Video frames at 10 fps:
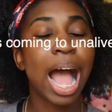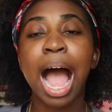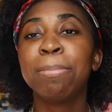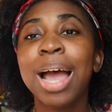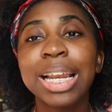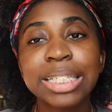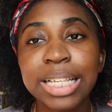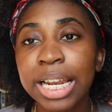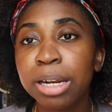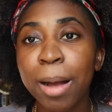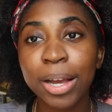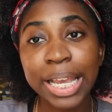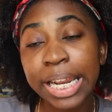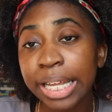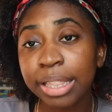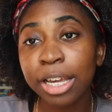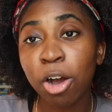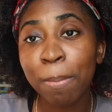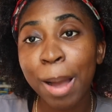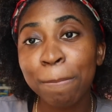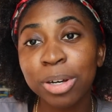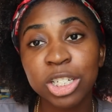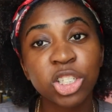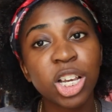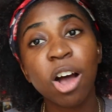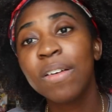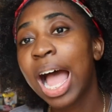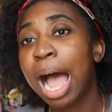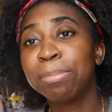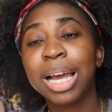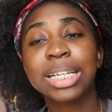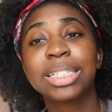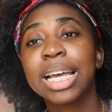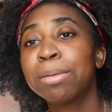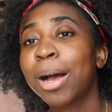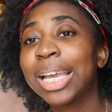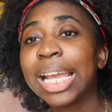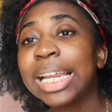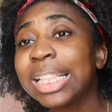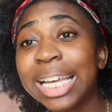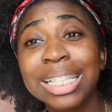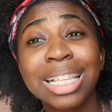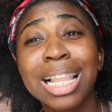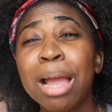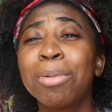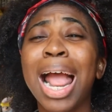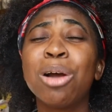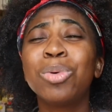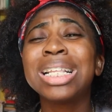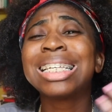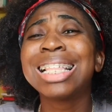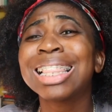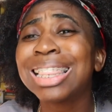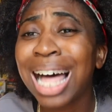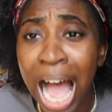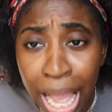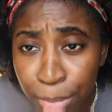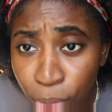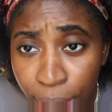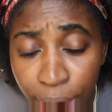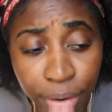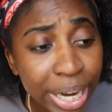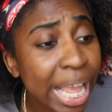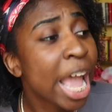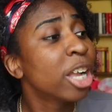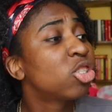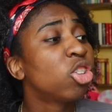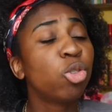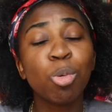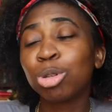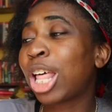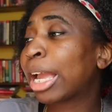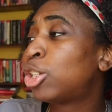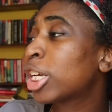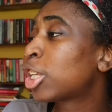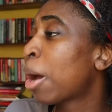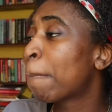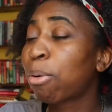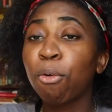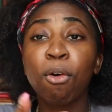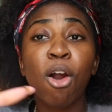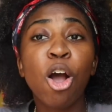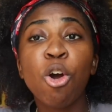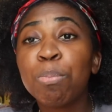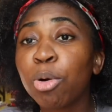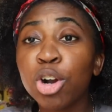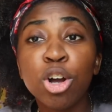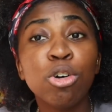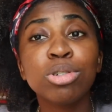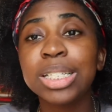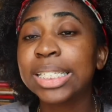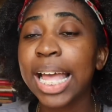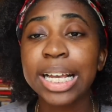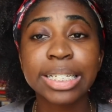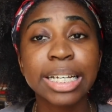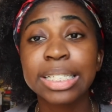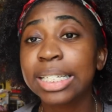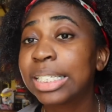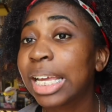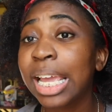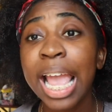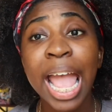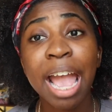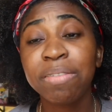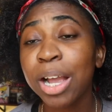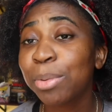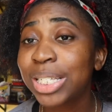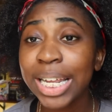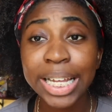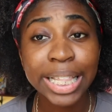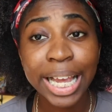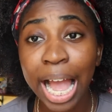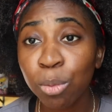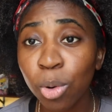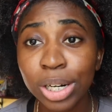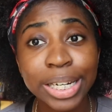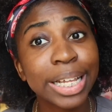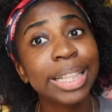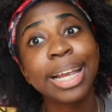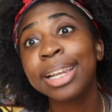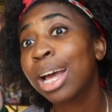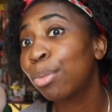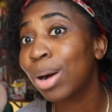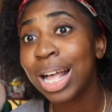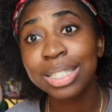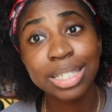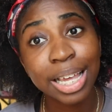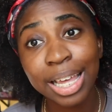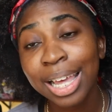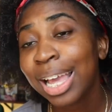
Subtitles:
I'm not excited about anything on my bookshelf. I'm not excited about anything in the library. I went to the library, like just perused the sections to see if there was anything I wanted in there. There wasn't.